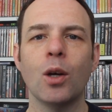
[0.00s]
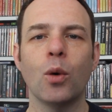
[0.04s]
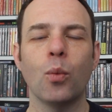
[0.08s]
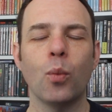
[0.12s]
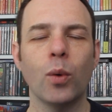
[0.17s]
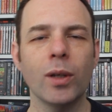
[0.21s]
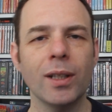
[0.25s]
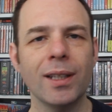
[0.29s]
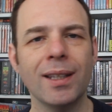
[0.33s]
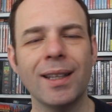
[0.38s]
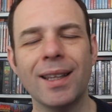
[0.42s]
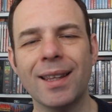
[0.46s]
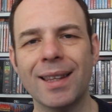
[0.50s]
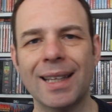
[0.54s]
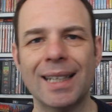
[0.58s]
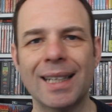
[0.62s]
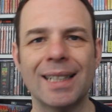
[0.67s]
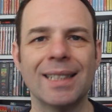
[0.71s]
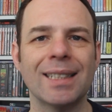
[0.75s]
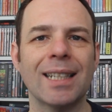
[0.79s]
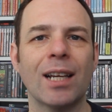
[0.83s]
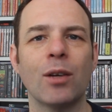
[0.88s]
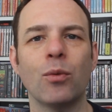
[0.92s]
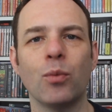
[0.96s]
One of the
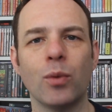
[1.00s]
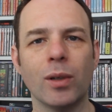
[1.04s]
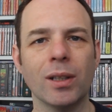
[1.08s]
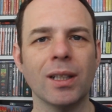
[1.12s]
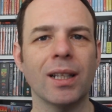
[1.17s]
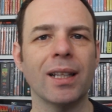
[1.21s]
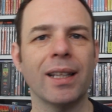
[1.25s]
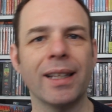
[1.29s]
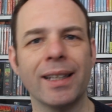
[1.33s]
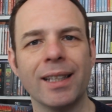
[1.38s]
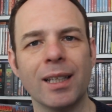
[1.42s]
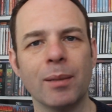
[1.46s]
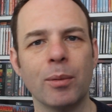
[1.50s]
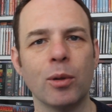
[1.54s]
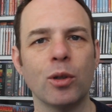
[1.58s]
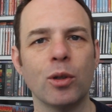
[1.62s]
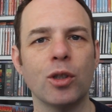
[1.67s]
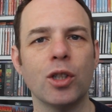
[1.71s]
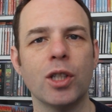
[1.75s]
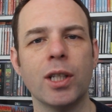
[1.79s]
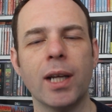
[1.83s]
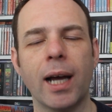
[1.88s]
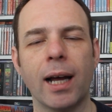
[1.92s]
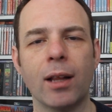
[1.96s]
things I really like about
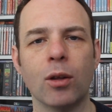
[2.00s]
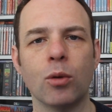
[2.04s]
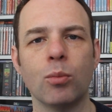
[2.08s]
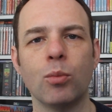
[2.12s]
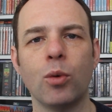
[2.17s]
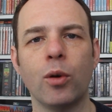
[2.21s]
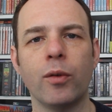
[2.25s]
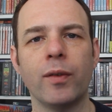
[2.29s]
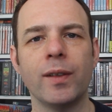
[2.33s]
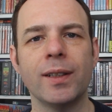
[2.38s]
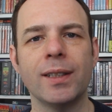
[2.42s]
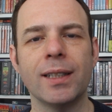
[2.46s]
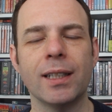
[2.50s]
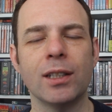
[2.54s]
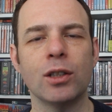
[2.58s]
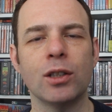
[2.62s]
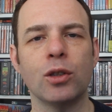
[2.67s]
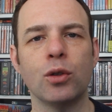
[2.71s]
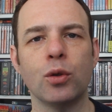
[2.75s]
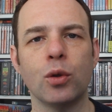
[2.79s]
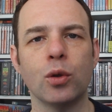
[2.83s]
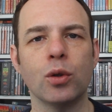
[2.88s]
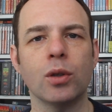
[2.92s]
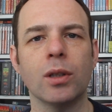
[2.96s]
giallo movies
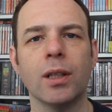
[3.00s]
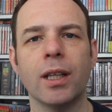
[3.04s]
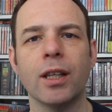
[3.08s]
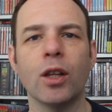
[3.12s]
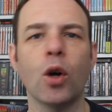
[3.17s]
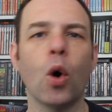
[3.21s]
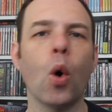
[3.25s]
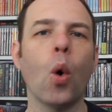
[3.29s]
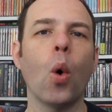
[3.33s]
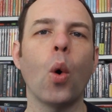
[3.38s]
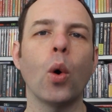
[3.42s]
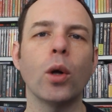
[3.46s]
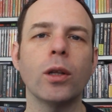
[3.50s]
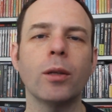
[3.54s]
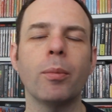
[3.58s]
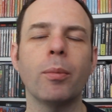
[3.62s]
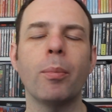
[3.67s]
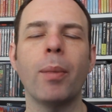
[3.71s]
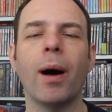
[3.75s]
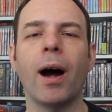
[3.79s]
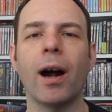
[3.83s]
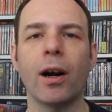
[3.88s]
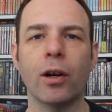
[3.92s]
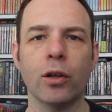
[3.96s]
is usually the odd
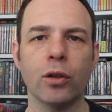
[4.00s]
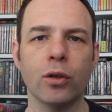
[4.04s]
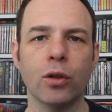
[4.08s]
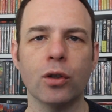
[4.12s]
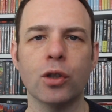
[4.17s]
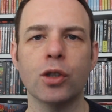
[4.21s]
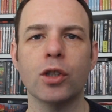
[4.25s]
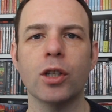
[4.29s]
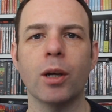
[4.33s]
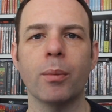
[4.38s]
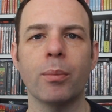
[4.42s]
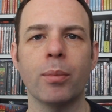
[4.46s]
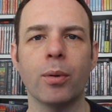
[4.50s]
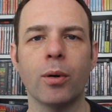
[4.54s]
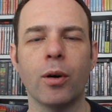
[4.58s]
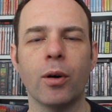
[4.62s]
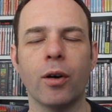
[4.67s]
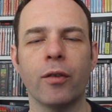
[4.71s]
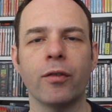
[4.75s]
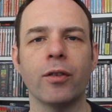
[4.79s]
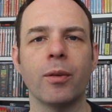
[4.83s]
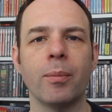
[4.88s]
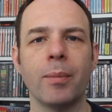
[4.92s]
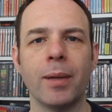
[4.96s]
partnership
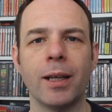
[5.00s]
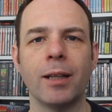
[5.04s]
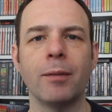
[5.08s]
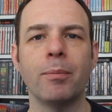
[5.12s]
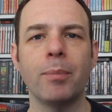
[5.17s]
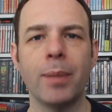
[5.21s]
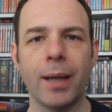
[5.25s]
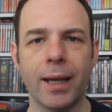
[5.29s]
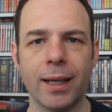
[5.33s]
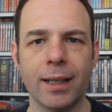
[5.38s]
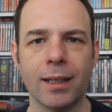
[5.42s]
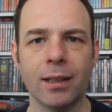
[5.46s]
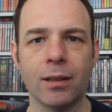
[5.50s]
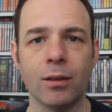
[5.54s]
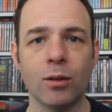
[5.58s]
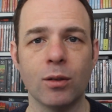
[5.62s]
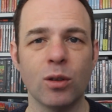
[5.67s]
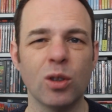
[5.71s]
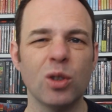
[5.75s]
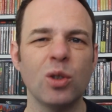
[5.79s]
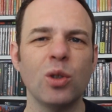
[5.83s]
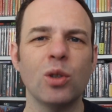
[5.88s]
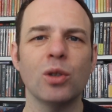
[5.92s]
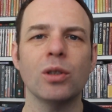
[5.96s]
of the main pairing.
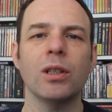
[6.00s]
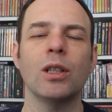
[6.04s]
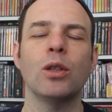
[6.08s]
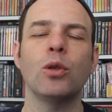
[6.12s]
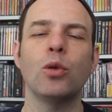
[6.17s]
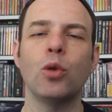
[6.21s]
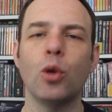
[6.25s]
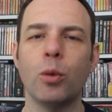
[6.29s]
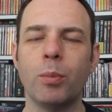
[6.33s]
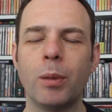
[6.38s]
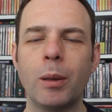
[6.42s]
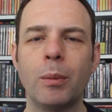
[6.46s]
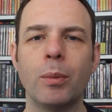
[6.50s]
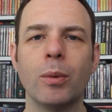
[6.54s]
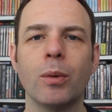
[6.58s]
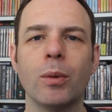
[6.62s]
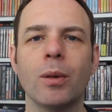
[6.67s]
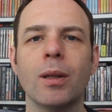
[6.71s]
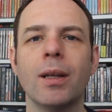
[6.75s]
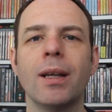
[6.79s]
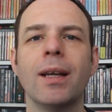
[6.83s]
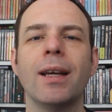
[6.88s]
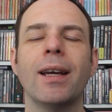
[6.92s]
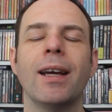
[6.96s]
There's usually two
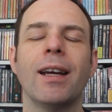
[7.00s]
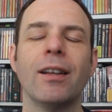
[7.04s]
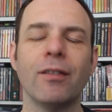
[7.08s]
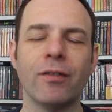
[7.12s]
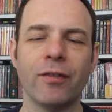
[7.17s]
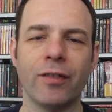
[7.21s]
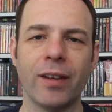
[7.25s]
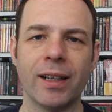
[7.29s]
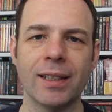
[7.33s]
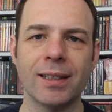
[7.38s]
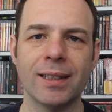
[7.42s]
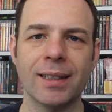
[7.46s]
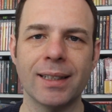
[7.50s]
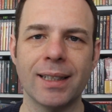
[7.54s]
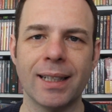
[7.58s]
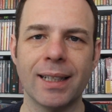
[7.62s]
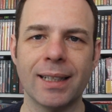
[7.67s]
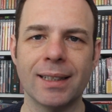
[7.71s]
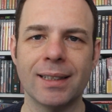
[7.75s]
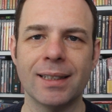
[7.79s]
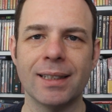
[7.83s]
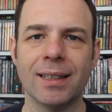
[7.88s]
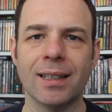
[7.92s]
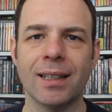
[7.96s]
people
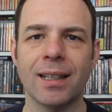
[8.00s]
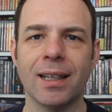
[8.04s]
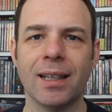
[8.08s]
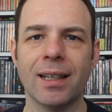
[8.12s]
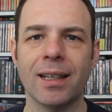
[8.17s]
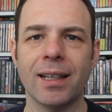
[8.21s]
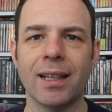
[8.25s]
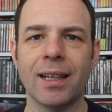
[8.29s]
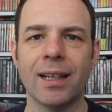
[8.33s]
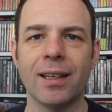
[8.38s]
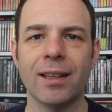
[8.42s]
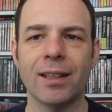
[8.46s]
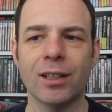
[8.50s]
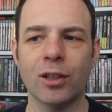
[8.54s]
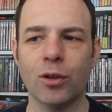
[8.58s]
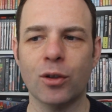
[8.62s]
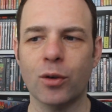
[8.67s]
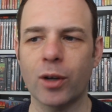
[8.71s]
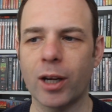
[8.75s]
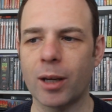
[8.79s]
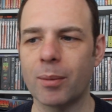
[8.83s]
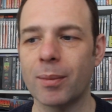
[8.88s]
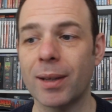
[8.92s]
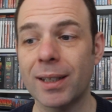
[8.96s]
investigating uh, the
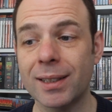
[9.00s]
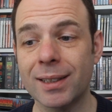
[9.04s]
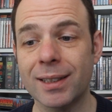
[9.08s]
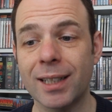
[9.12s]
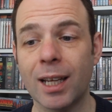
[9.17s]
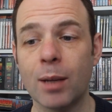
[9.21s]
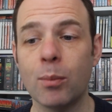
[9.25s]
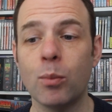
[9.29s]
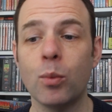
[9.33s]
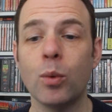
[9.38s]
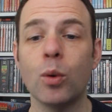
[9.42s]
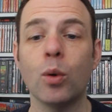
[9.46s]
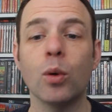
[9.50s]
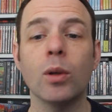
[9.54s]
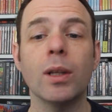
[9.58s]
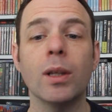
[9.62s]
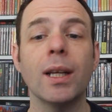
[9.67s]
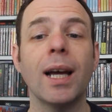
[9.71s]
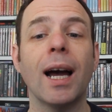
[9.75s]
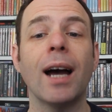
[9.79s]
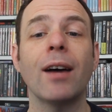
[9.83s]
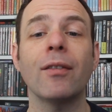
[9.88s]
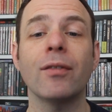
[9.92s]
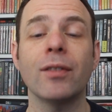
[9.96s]
crime. This time we only
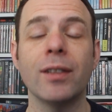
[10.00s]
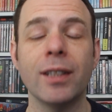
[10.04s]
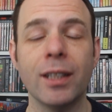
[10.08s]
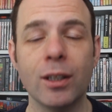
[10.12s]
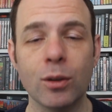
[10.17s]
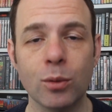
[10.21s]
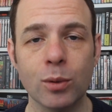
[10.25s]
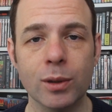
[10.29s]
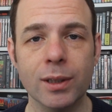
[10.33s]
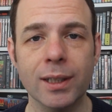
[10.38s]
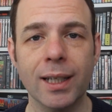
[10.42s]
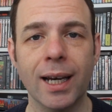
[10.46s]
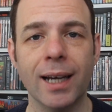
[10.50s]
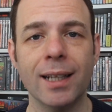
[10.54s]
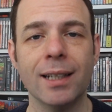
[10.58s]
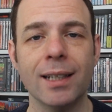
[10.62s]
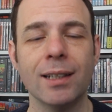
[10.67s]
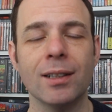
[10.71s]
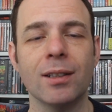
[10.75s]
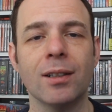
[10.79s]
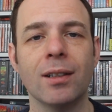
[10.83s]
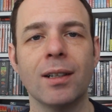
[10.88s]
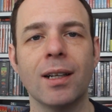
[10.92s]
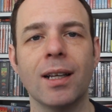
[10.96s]
have Nero's
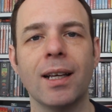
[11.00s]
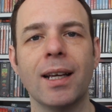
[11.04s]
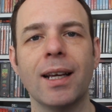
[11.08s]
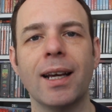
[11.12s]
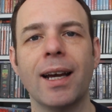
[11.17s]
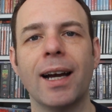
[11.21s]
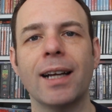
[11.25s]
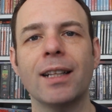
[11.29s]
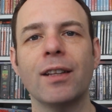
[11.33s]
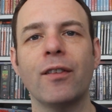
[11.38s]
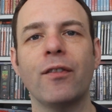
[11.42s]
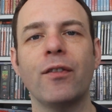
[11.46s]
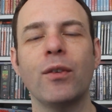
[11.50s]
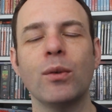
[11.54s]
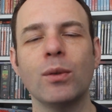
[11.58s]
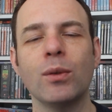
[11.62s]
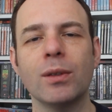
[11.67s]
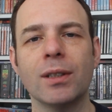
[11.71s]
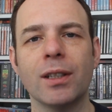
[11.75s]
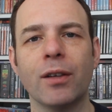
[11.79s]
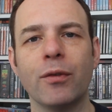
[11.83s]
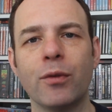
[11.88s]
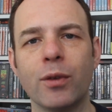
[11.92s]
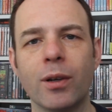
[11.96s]
character, and it
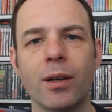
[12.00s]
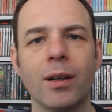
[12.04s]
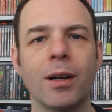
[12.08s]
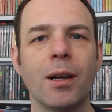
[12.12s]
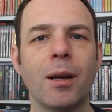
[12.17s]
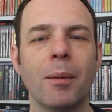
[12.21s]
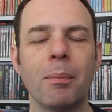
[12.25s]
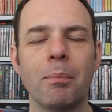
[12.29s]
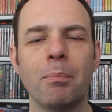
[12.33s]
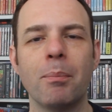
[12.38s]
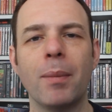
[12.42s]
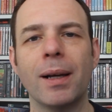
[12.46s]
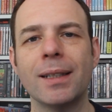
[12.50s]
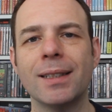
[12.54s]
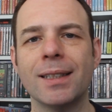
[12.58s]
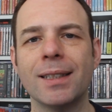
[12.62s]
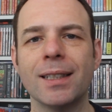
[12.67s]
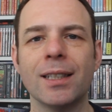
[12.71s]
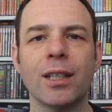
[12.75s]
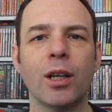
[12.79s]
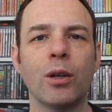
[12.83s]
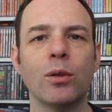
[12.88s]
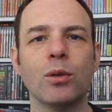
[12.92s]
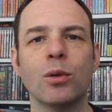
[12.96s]
feels as if we're
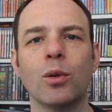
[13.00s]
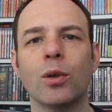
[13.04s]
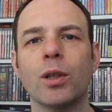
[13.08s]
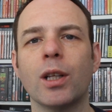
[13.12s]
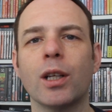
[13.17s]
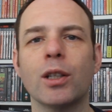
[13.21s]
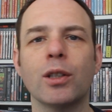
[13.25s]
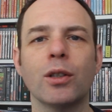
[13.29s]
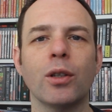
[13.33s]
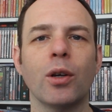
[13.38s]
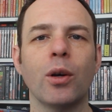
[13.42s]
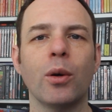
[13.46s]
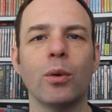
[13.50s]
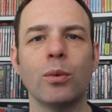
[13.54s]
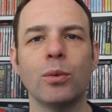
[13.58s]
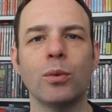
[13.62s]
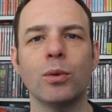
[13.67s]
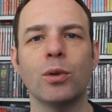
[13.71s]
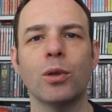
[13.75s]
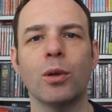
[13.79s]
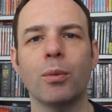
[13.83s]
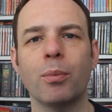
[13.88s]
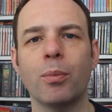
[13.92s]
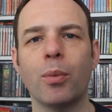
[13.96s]
missing out on a
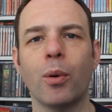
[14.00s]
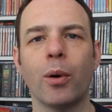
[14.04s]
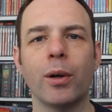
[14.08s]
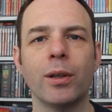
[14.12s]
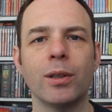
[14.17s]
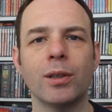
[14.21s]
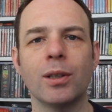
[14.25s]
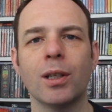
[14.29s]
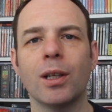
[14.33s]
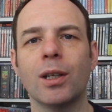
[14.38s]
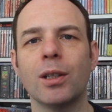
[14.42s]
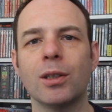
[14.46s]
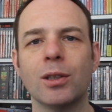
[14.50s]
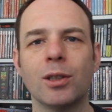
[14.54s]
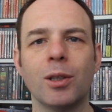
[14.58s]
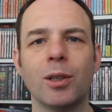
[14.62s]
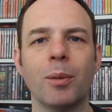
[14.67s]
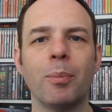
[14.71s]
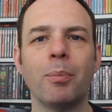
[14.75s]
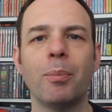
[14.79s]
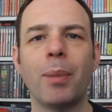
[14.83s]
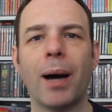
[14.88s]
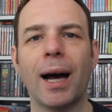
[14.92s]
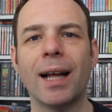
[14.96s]
counterpoint
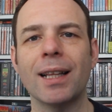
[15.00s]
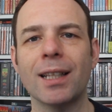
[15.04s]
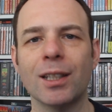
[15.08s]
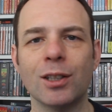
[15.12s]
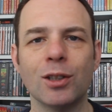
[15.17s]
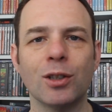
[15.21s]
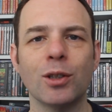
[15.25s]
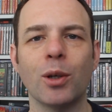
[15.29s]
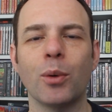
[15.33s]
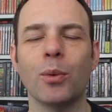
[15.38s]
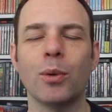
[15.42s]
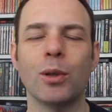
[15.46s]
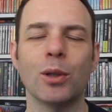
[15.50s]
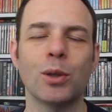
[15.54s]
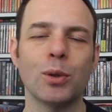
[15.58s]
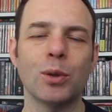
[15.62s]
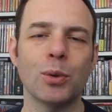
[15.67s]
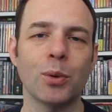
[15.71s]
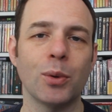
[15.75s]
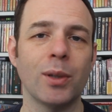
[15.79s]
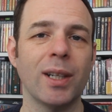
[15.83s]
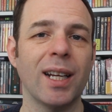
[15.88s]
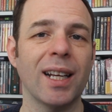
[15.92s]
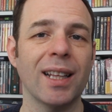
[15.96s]
to balance out the
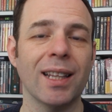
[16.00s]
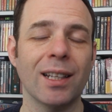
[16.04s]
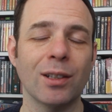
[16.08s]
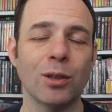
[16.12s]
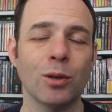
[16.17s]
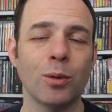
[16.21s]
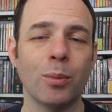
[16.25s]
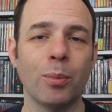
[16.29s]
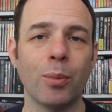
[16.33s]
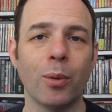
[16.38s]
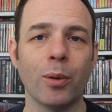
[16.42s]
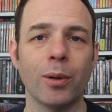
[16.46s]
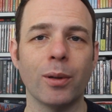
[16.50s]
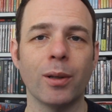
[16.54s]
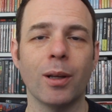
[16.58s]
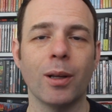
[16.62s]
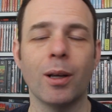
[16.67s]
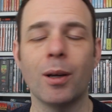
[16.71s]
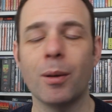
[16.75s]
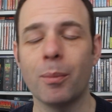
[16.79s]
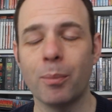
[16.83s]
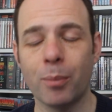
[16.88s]
story a little point.